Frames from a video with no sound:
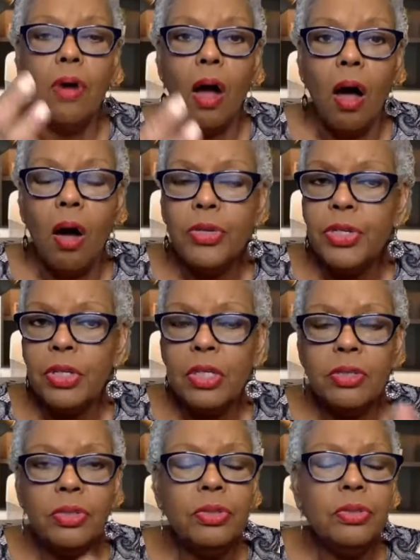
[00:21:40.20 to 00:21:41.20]
All you're
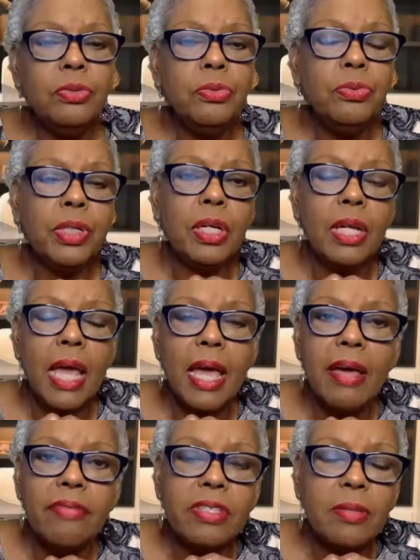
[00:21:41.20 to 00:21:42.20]
going to do, we're going to
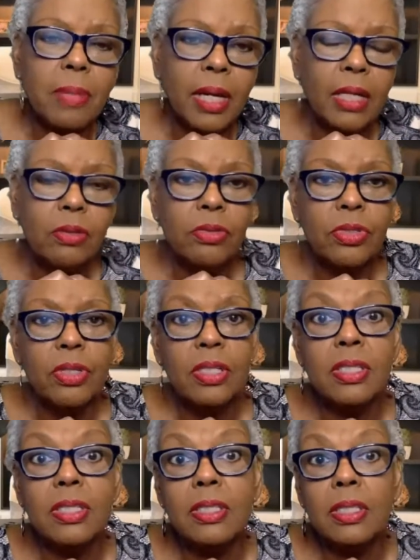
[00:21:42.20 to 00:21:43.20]
have somebody who's going to
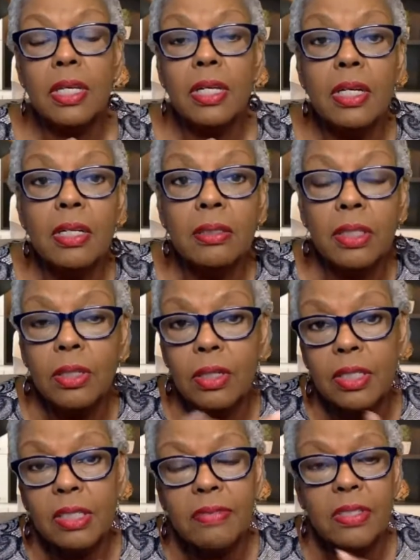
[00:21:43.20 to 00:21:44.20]
sit there and they're going
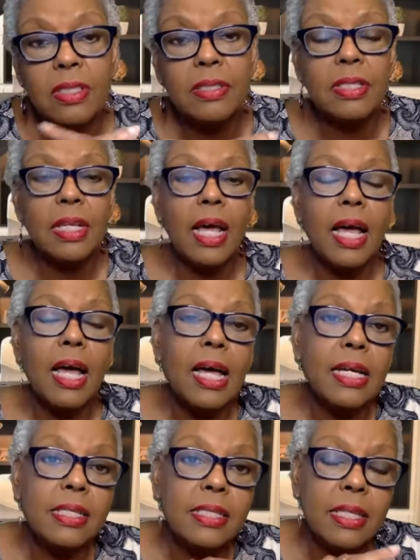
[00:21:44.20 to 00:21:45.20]
to give us their
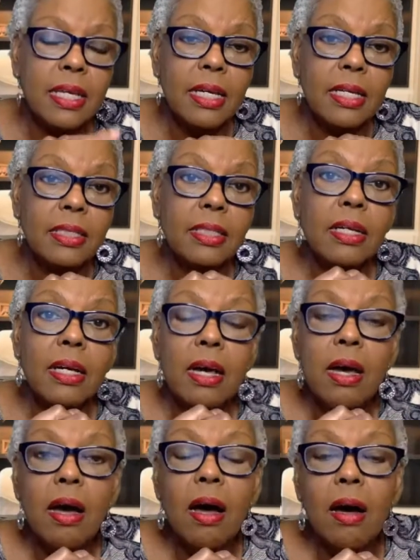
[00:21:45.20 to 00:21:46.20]
slides, and
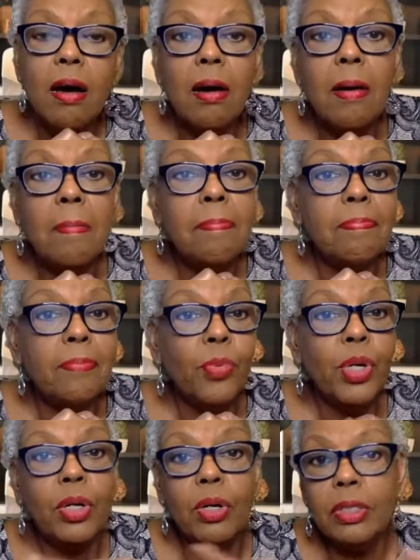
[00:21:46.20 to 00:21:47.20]

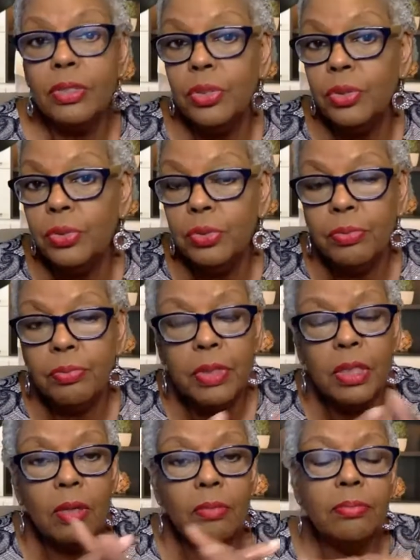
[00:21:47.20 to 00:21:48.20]
we're going to,
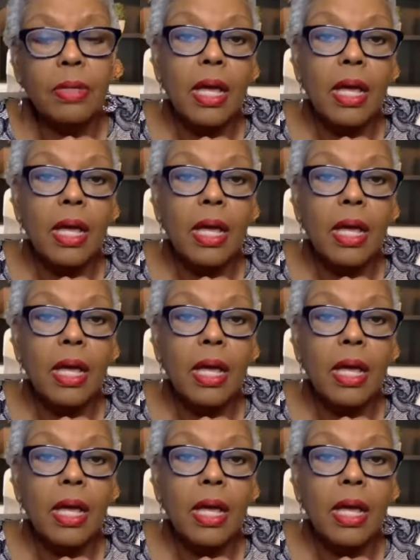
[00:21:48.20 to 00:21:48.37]
you know,